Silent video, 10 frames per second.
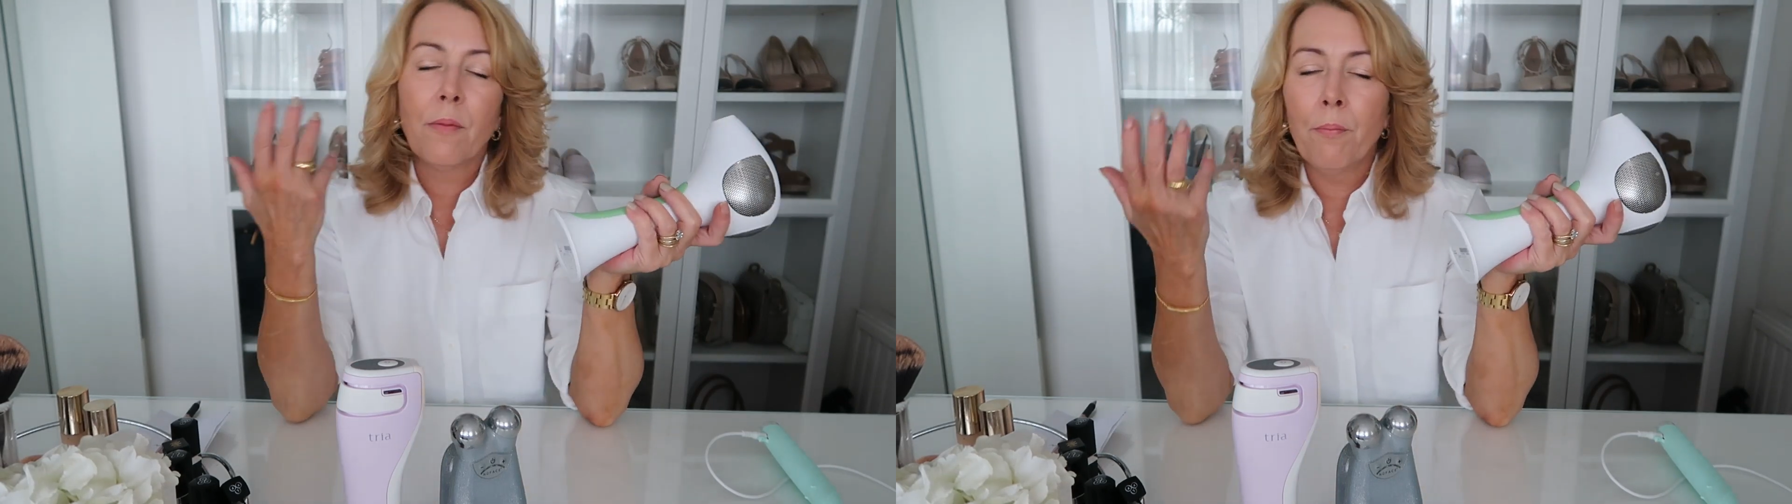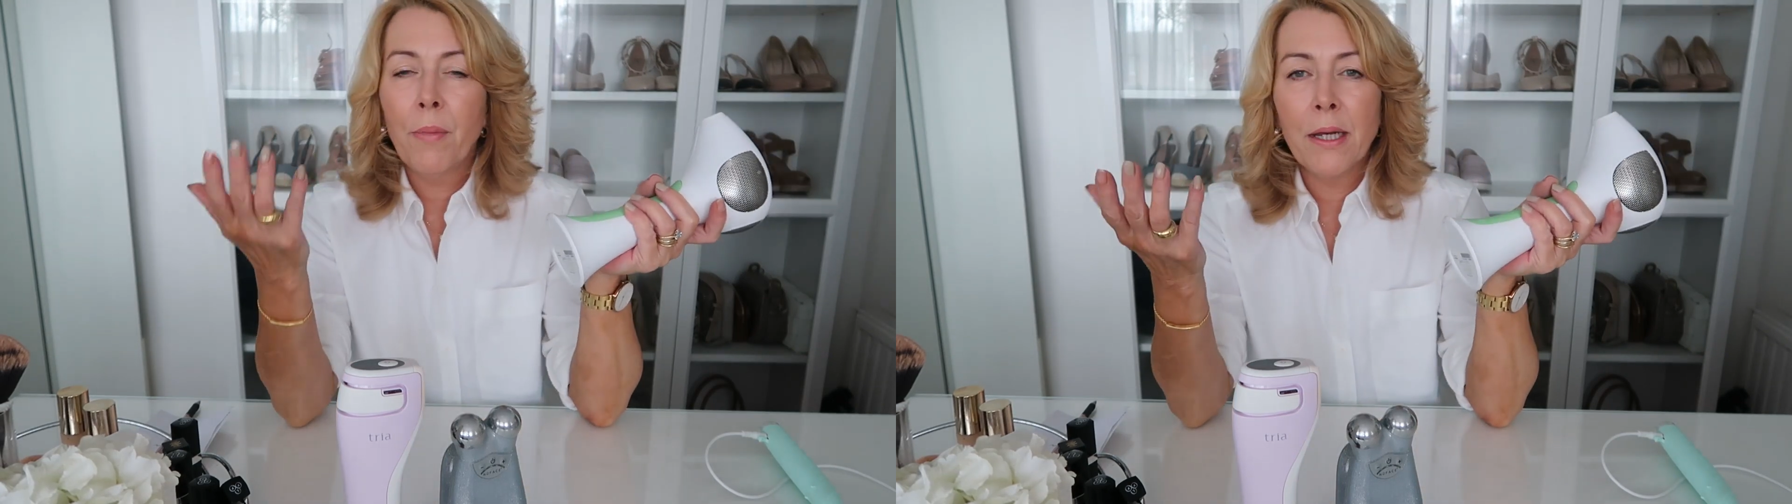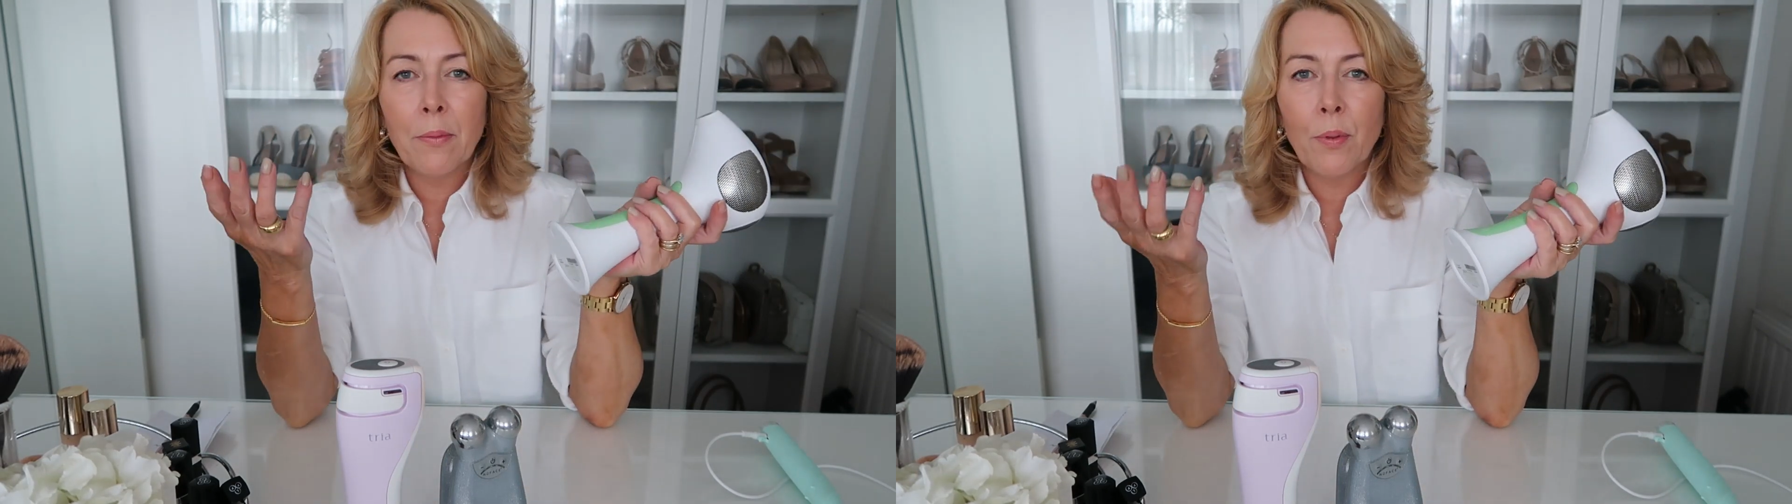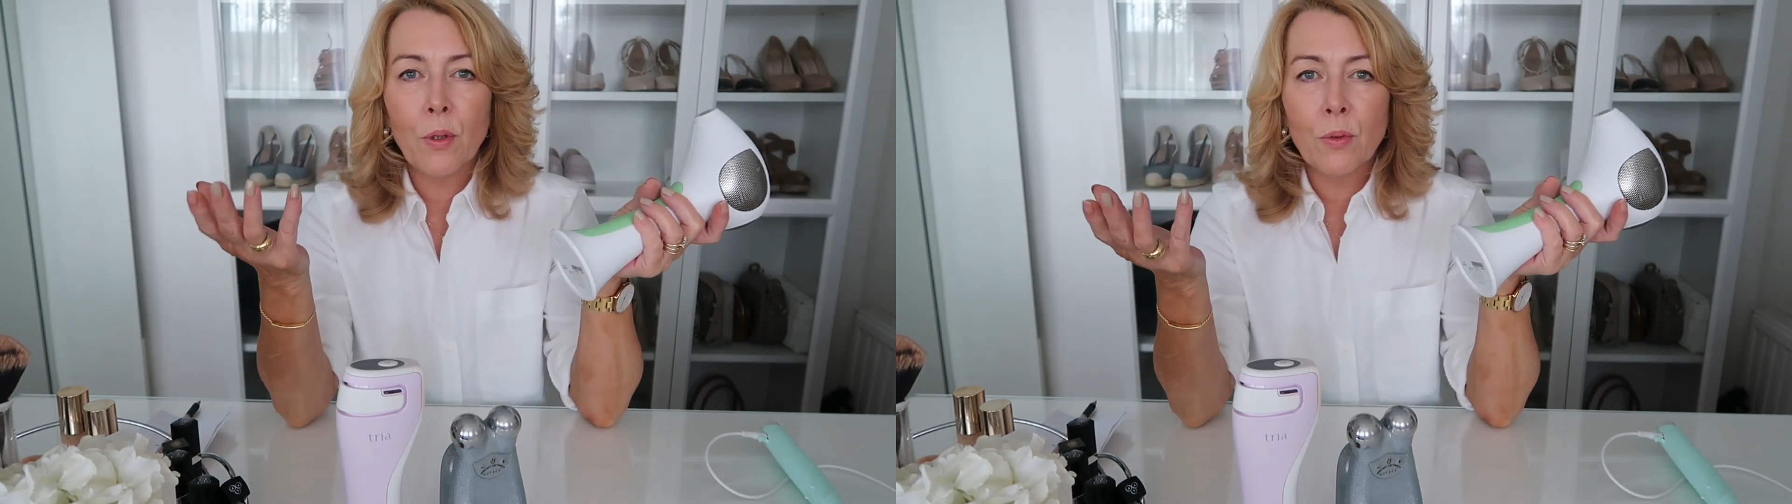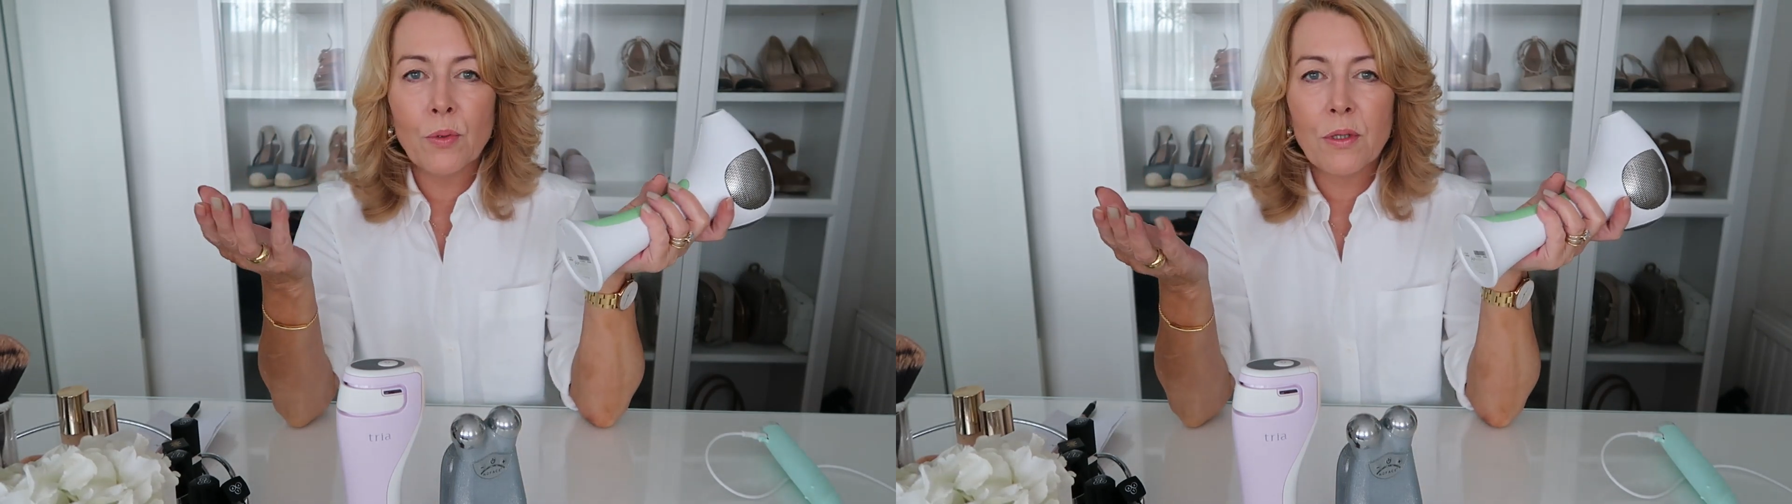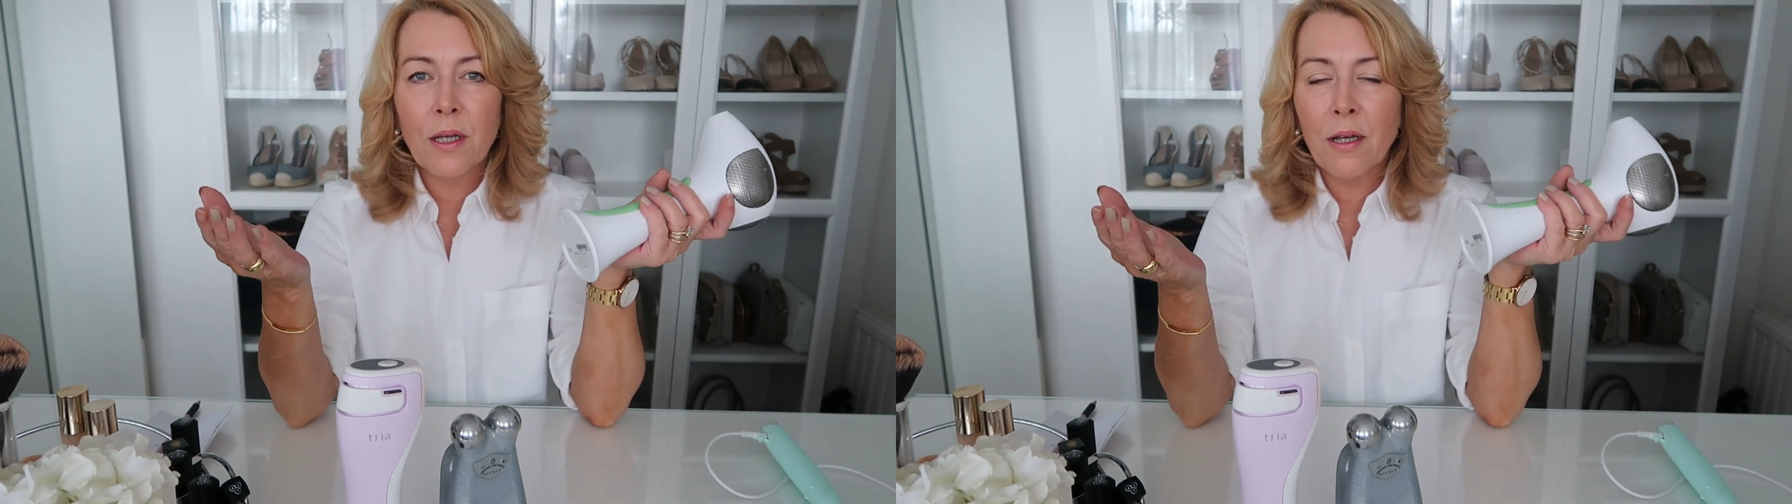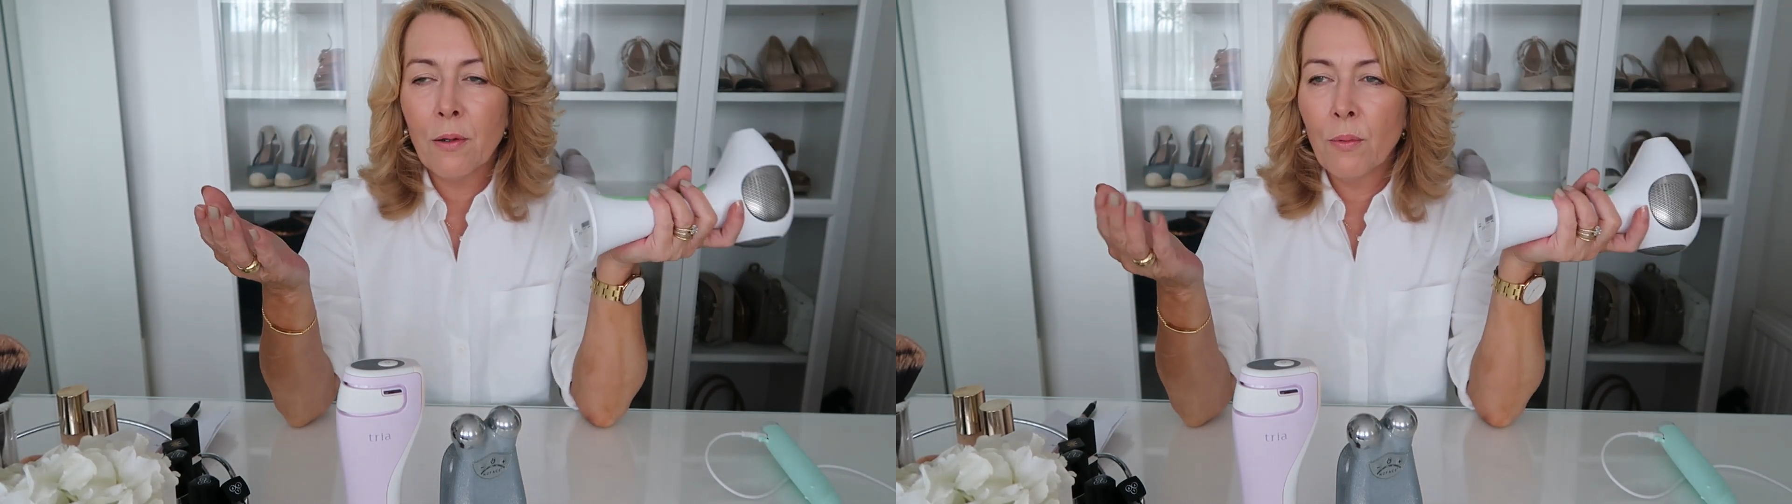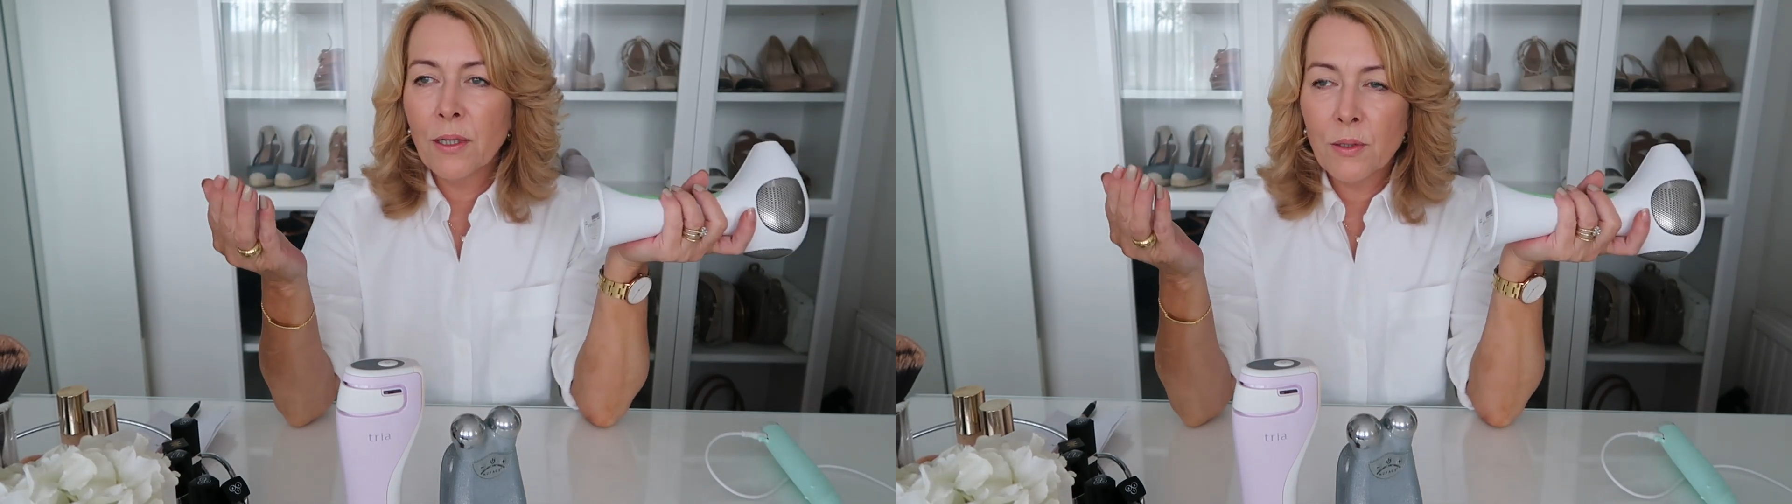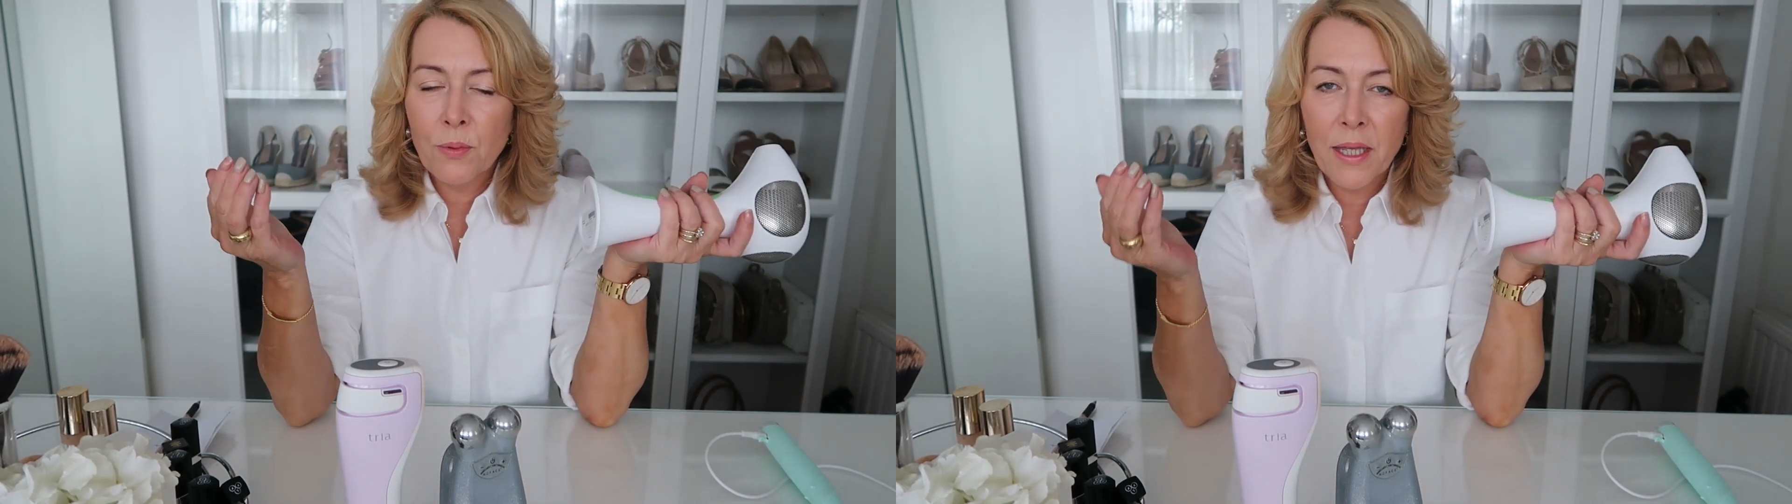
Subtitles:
Menopause. Once